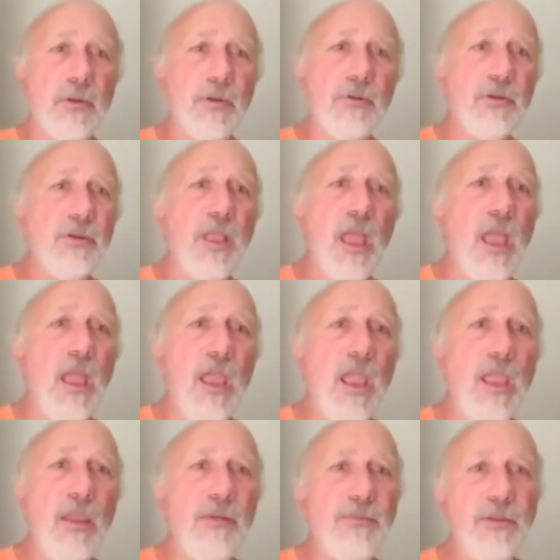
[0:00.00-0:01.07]

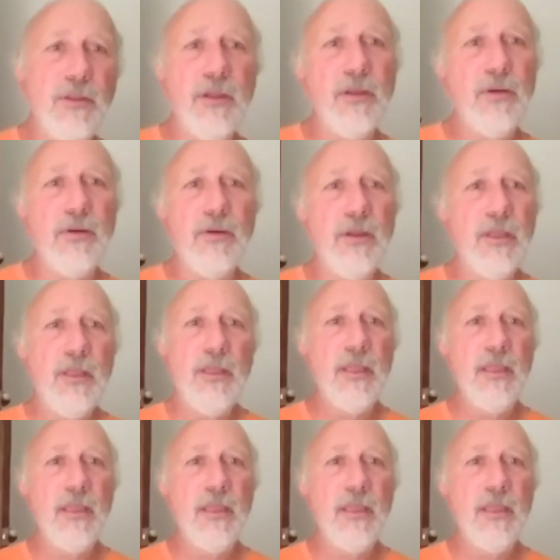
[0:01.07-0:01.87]
Gurudev, you know.